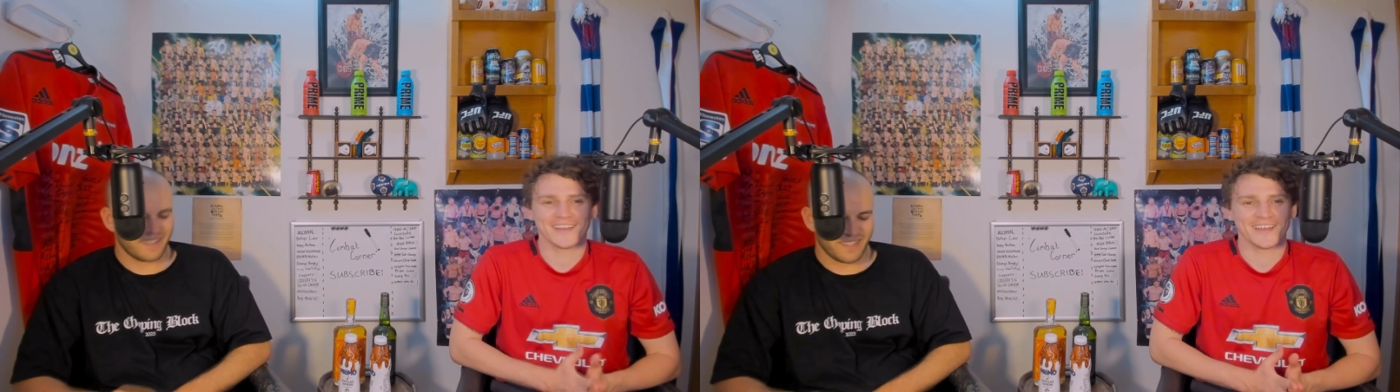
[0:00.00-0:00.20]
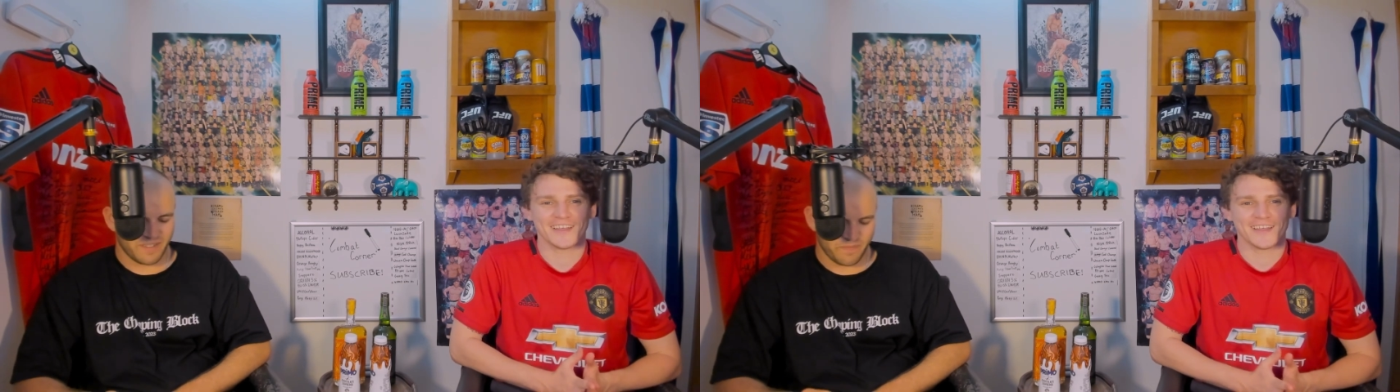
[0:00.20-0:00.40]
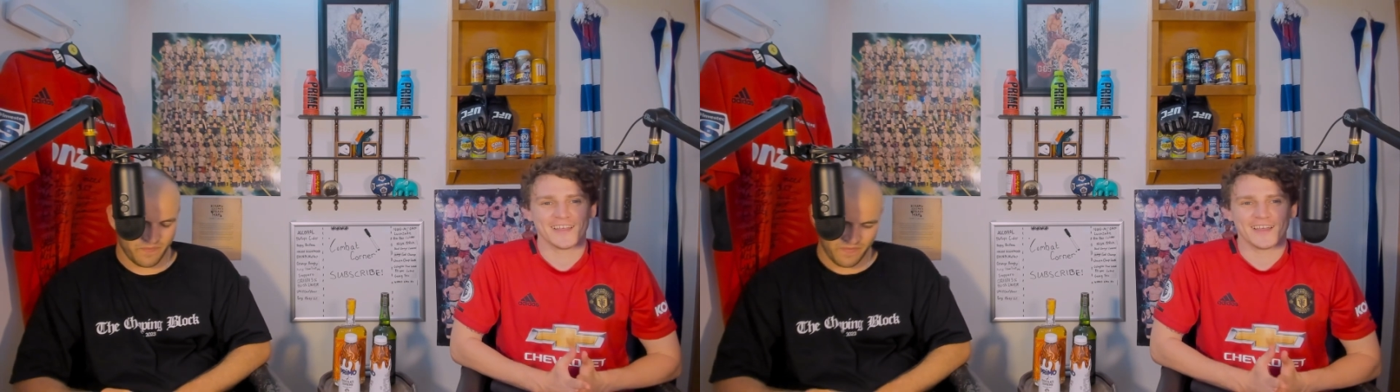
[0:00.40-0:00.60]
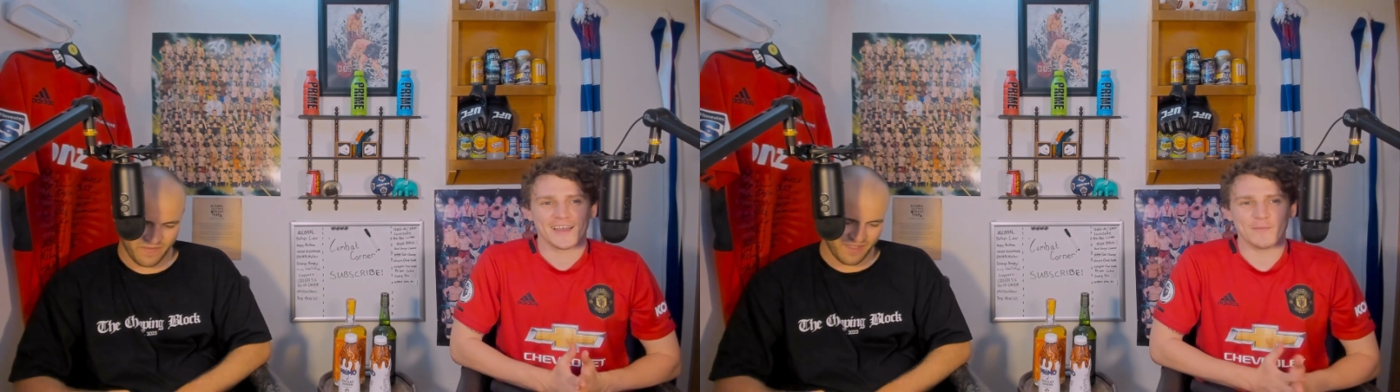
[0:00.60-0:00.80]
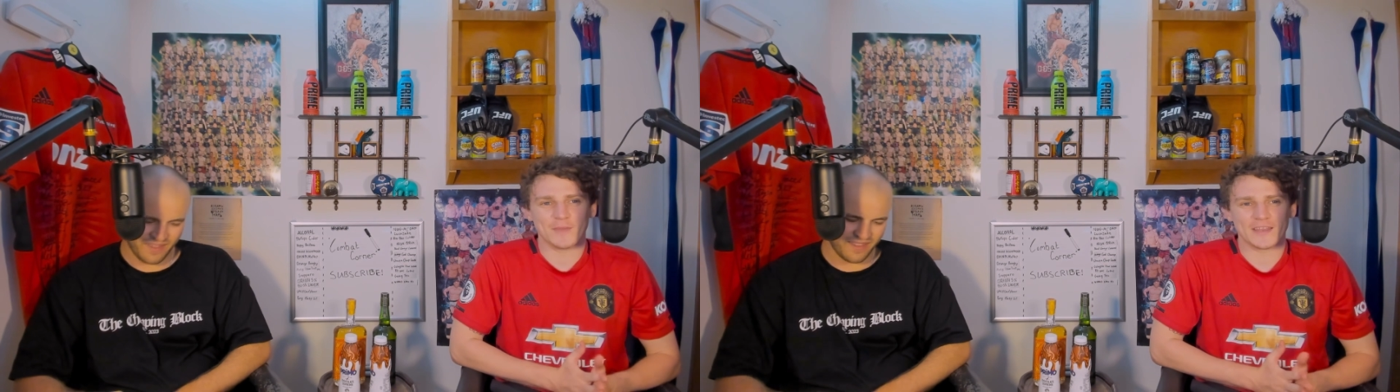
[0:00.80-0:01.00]

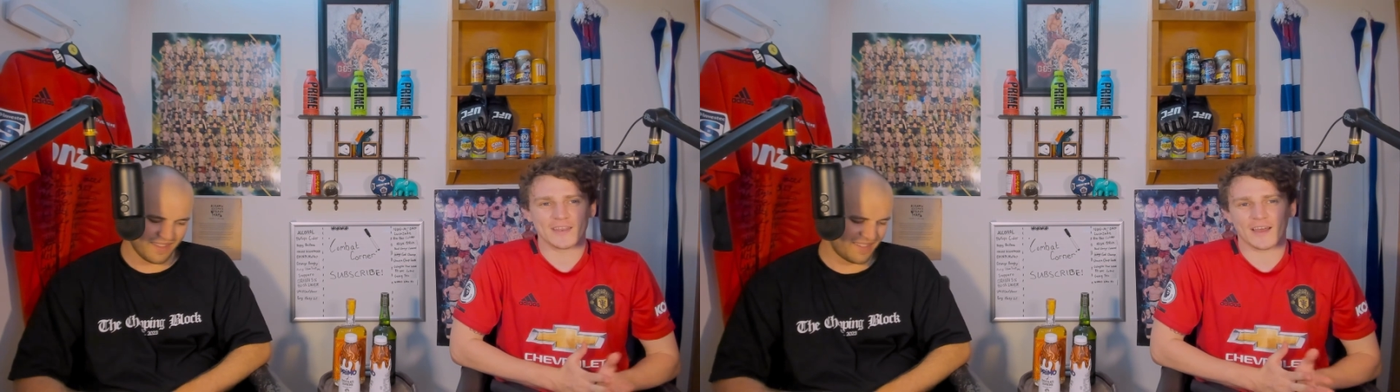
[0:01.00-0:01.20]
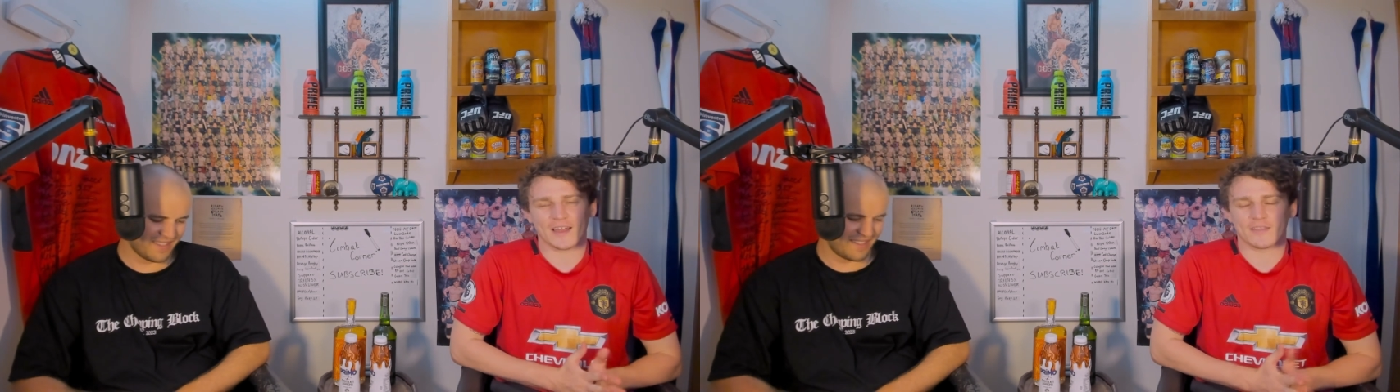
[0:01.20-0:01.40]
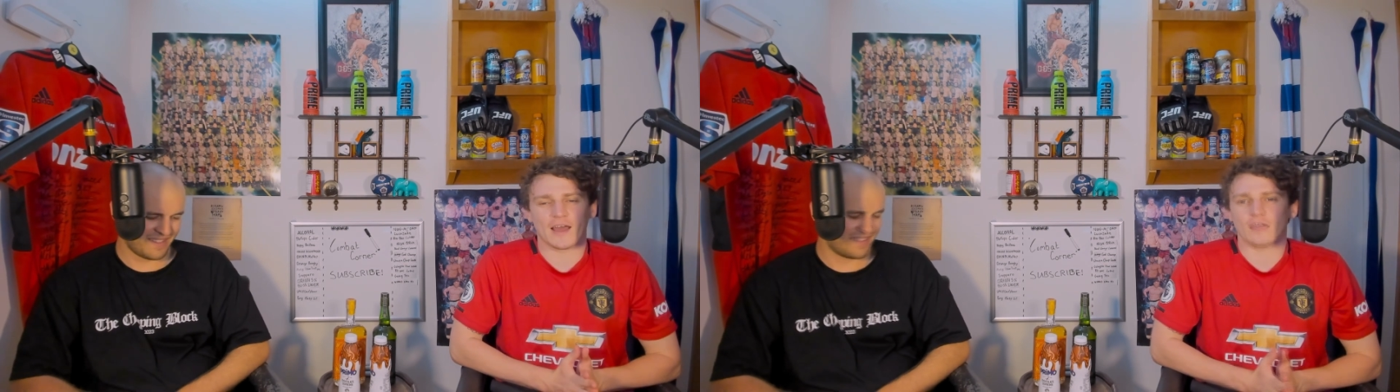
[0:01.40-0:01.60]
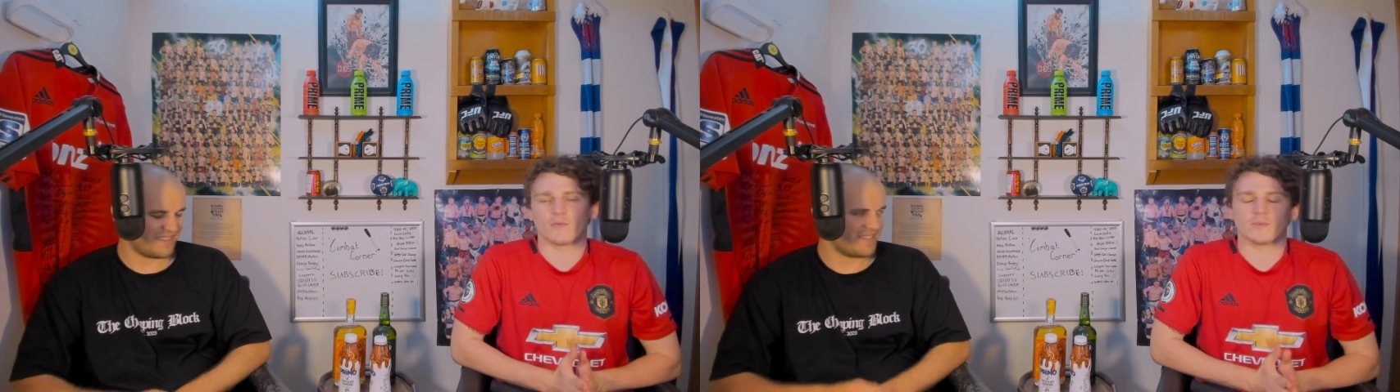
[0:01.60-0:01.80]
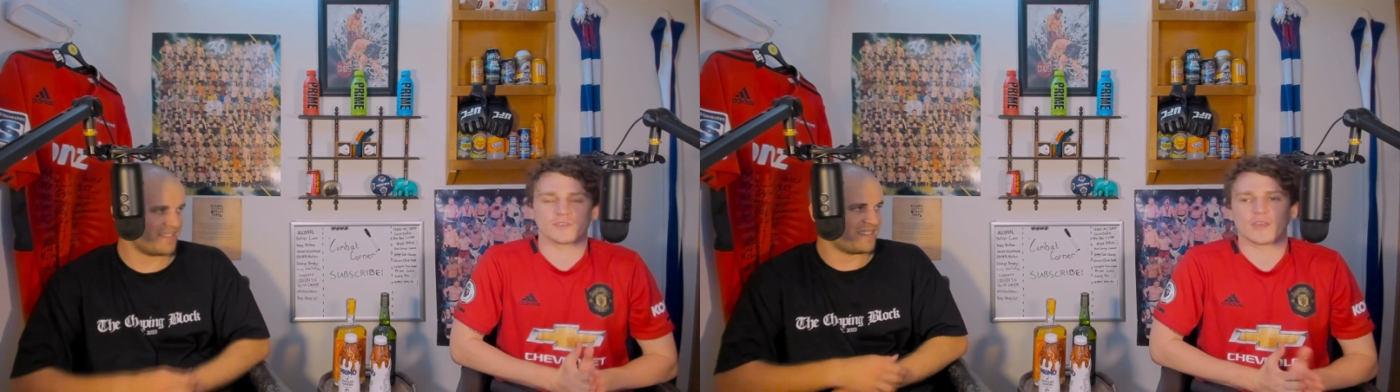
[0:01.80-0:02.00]
I mean, I
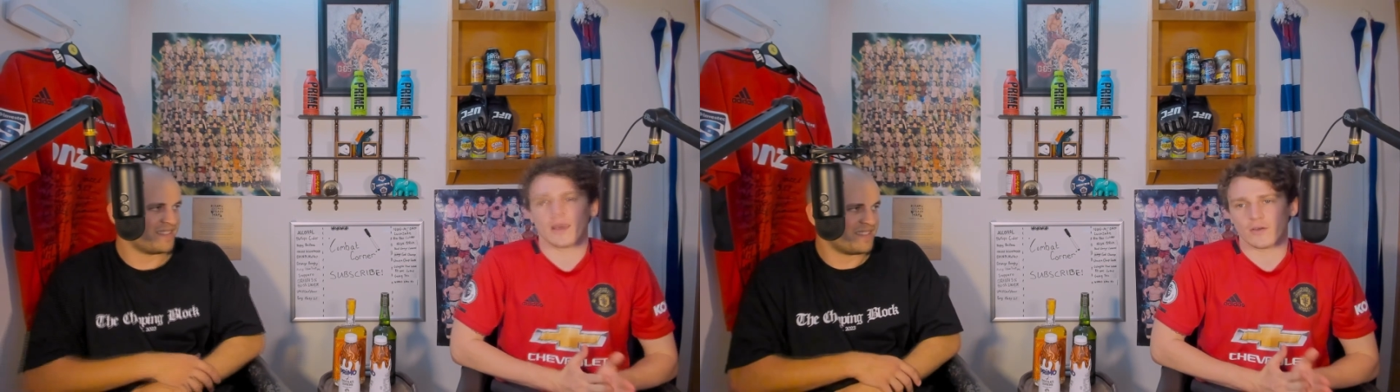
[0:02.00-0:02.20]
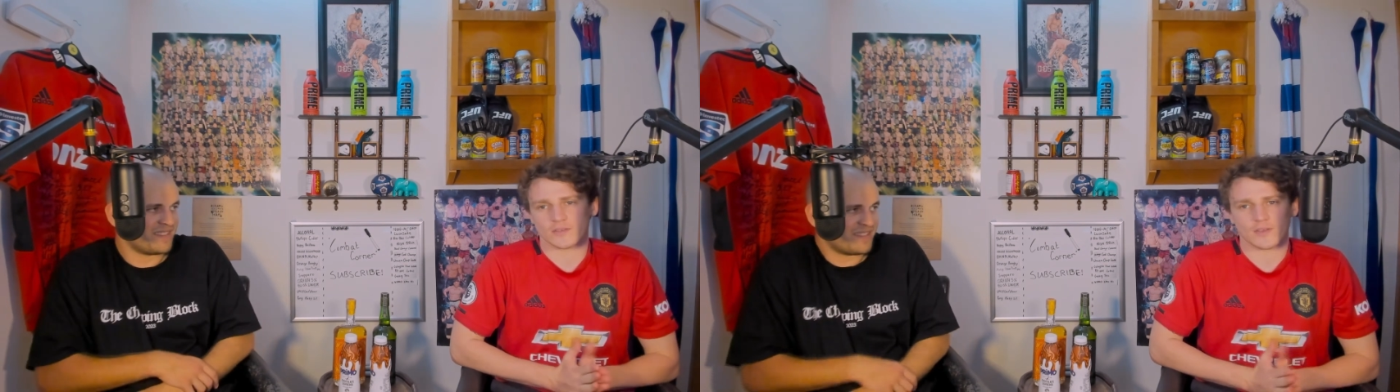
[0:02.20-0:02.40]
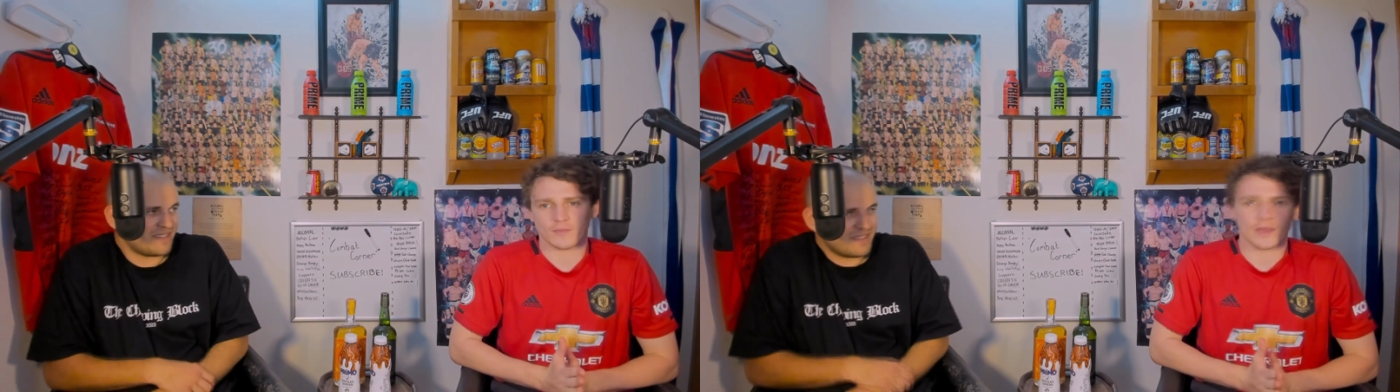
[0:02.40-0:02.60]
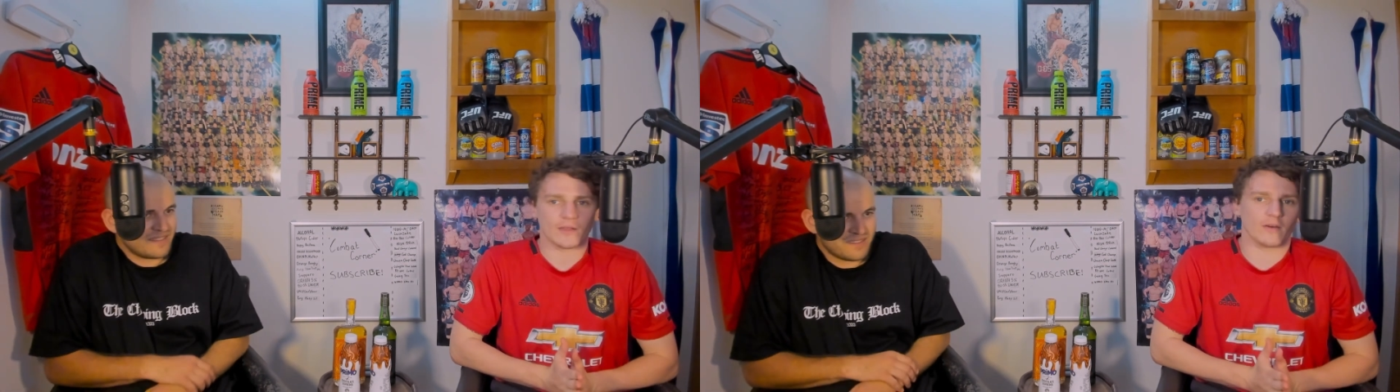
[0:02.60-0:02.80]
don't want to see Alex come down.